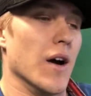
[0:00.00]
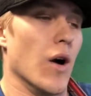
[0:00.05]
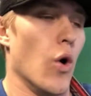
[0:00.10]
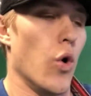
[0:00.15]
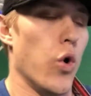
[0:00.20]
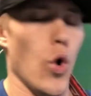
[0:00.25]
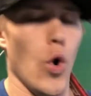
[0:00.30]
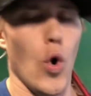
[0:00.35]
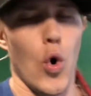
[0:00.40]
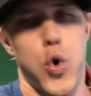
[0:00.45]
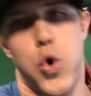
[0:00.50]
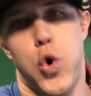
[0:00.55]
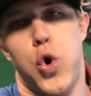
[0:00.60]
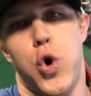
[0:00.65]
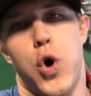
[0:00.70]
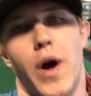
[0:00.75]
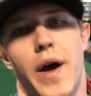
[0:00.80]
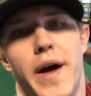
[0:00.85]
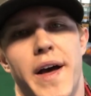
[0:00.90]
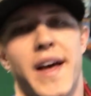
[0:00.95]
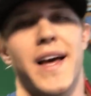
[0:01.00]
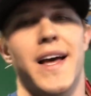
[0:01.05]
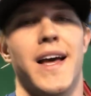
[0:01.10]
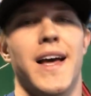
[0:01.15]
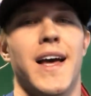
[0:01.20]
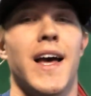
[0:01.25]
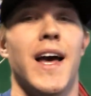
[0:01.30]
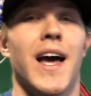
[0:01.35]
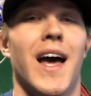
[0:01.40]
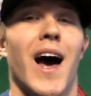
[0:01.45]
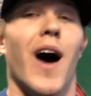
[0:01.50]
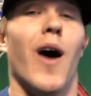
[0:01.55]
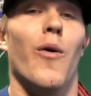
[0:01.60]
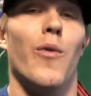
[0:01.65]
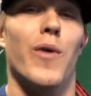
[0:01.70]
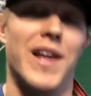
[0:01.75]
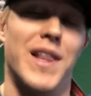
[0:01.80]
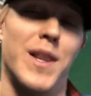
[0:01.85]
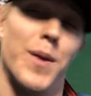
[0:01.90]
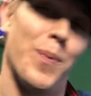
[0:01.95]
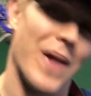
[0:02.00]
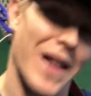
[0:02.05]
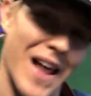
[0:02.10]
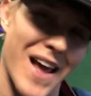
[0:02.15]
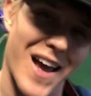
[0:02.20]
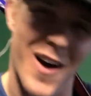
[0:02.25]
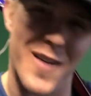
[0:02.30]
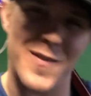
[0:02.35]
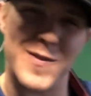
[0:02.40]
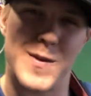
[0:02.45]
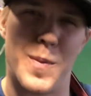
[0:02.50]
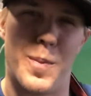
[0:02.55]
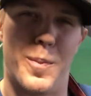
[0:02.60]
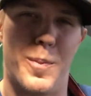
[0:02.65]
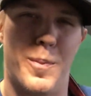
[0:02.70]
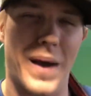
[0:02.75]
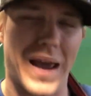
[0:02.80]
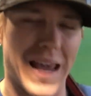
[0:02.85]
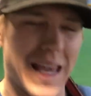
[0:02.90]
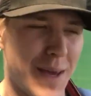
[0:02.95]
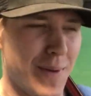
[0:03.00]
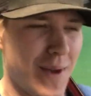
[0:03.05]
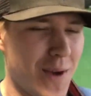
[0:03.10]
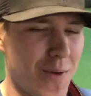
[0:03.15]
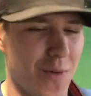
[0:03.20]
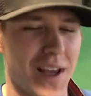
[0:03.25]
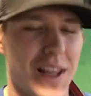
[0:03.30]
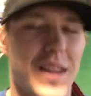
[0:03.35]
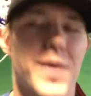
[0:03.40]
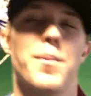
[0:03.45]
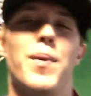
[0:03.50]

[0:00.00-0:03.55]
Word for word: Whew, we're in the playoffs, baby, we're in the